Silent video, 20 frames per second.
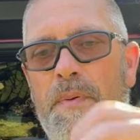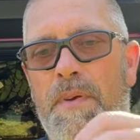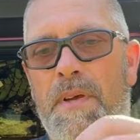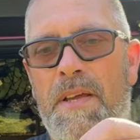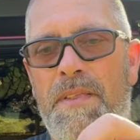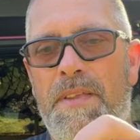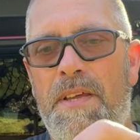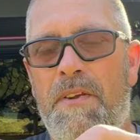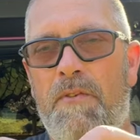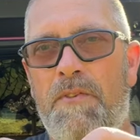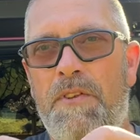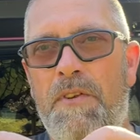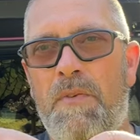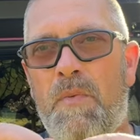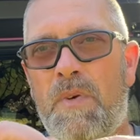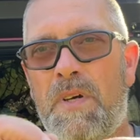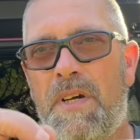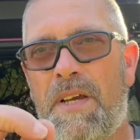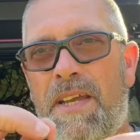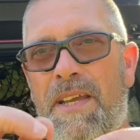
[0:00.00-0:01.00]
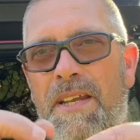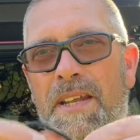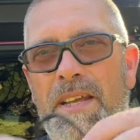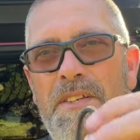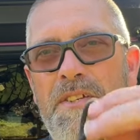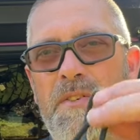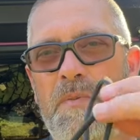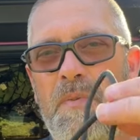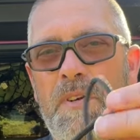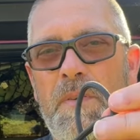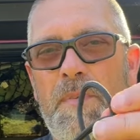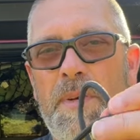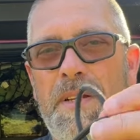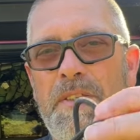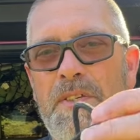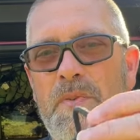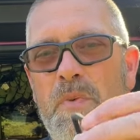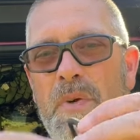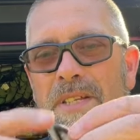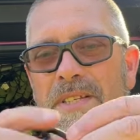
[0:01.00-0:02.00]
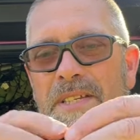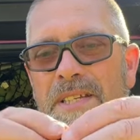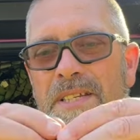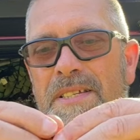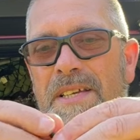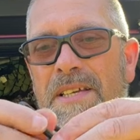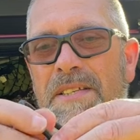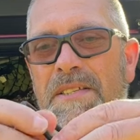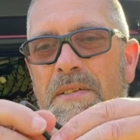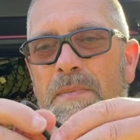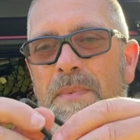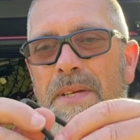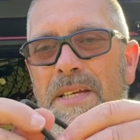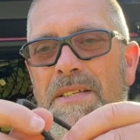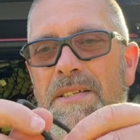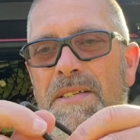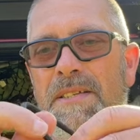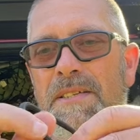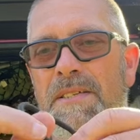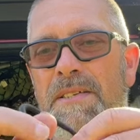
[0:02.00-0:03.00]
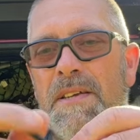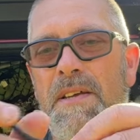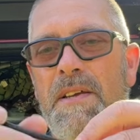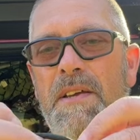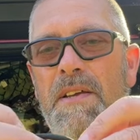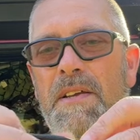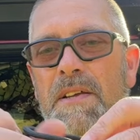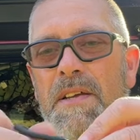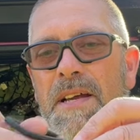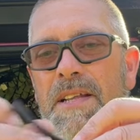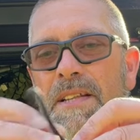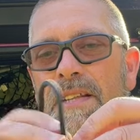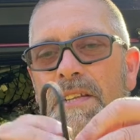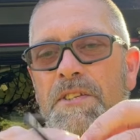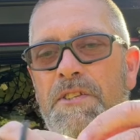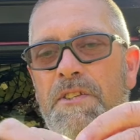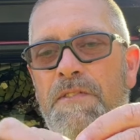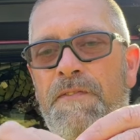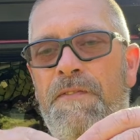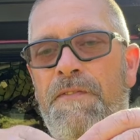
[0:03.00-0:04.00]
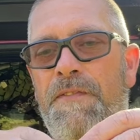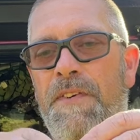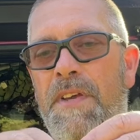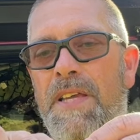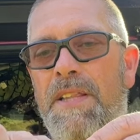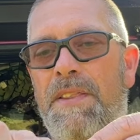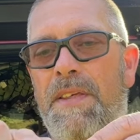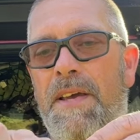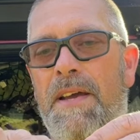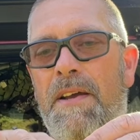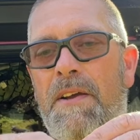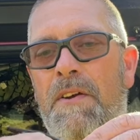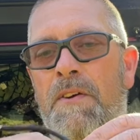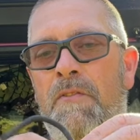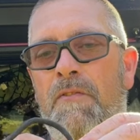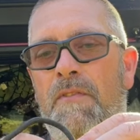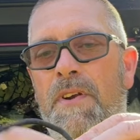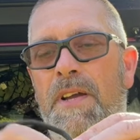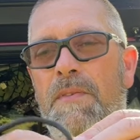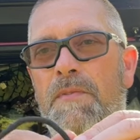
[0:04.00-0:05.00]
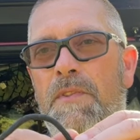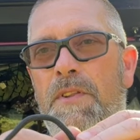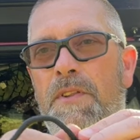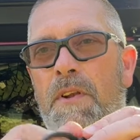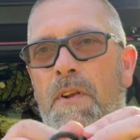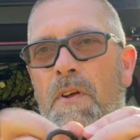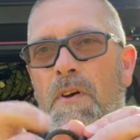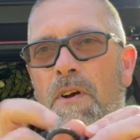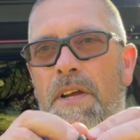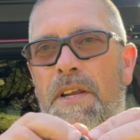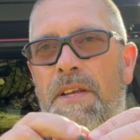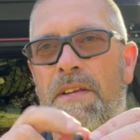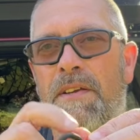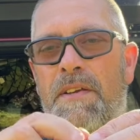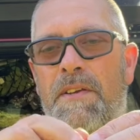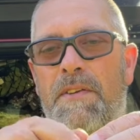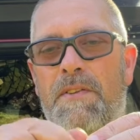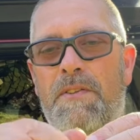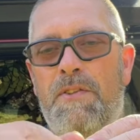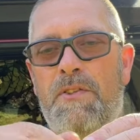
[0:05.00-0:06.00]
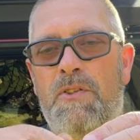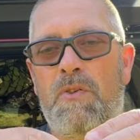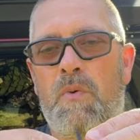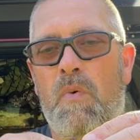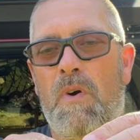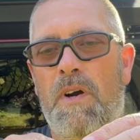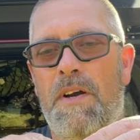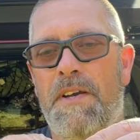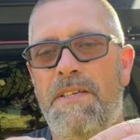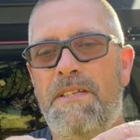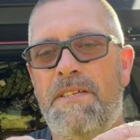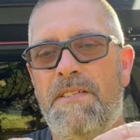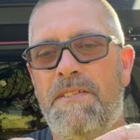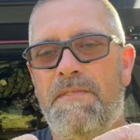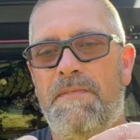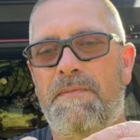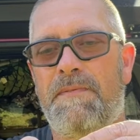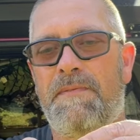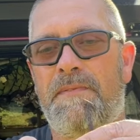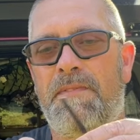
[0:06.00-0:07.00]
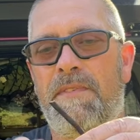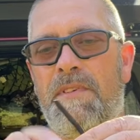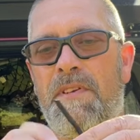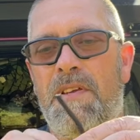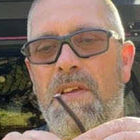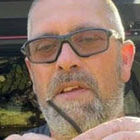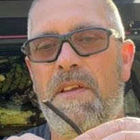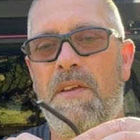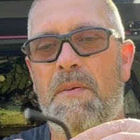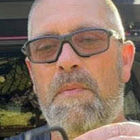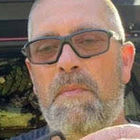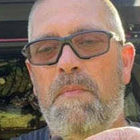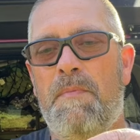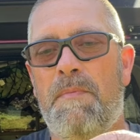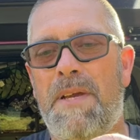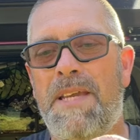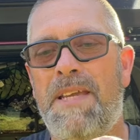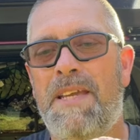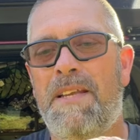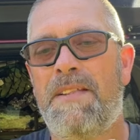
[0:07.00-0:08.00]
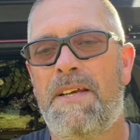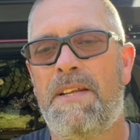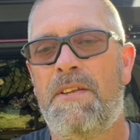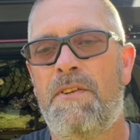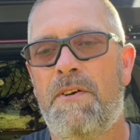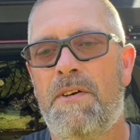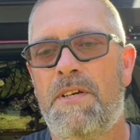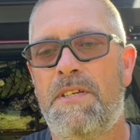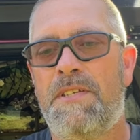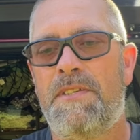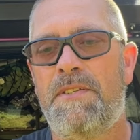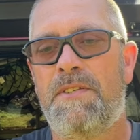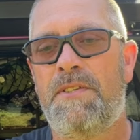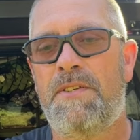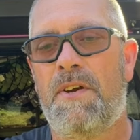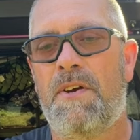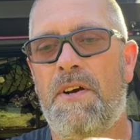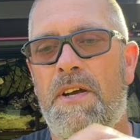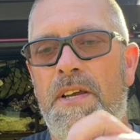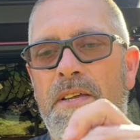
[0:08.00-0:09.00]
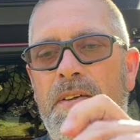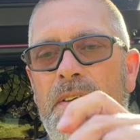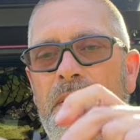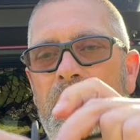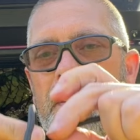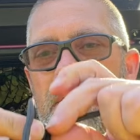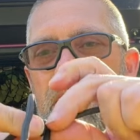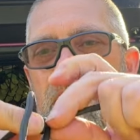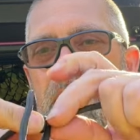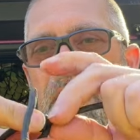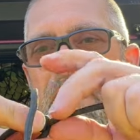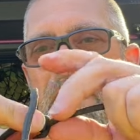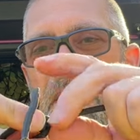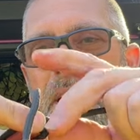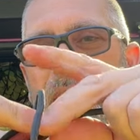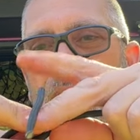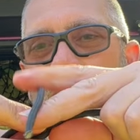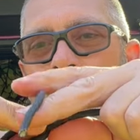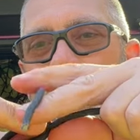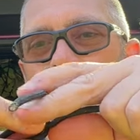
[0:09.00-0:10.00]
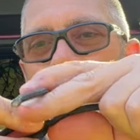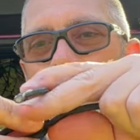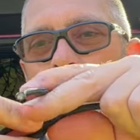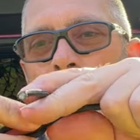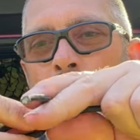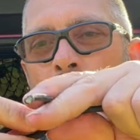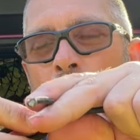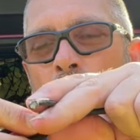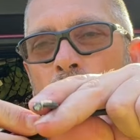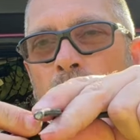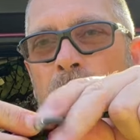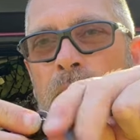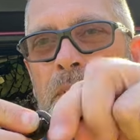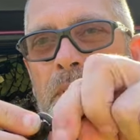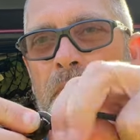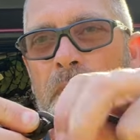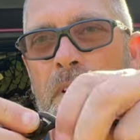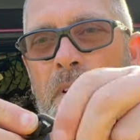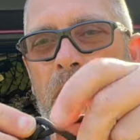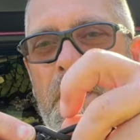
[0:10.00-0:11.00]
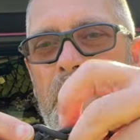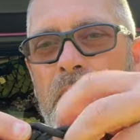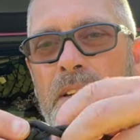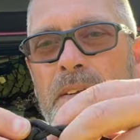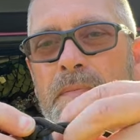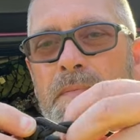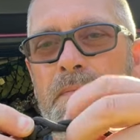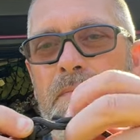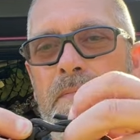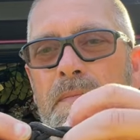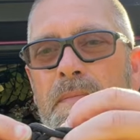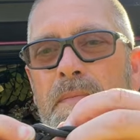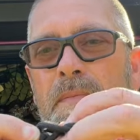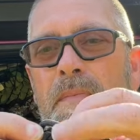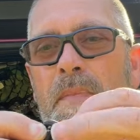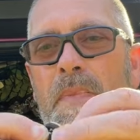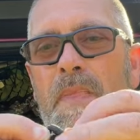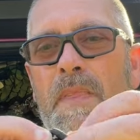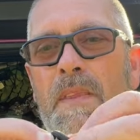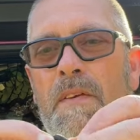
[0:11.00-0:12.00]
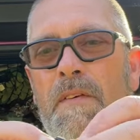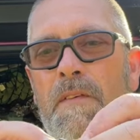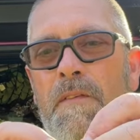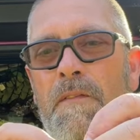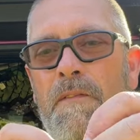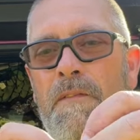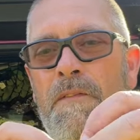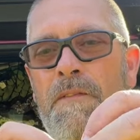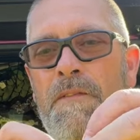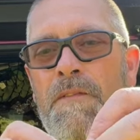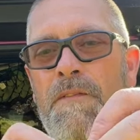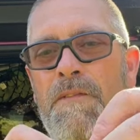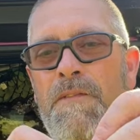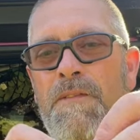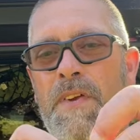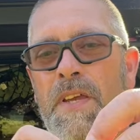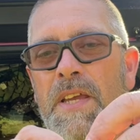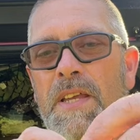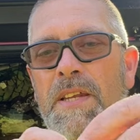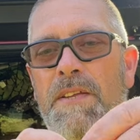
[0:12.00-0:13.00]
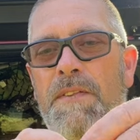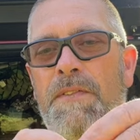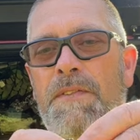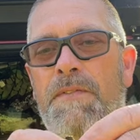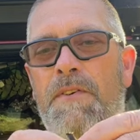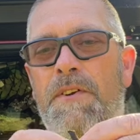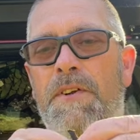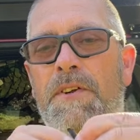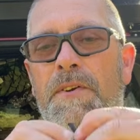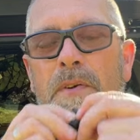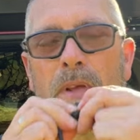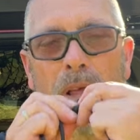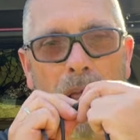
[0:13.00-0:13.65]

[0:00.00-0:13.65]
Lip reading: and then on your working end, you want about 20 centimeters, and then just feed that around the line twice, making that nice and tight, and then over the line, feed it through,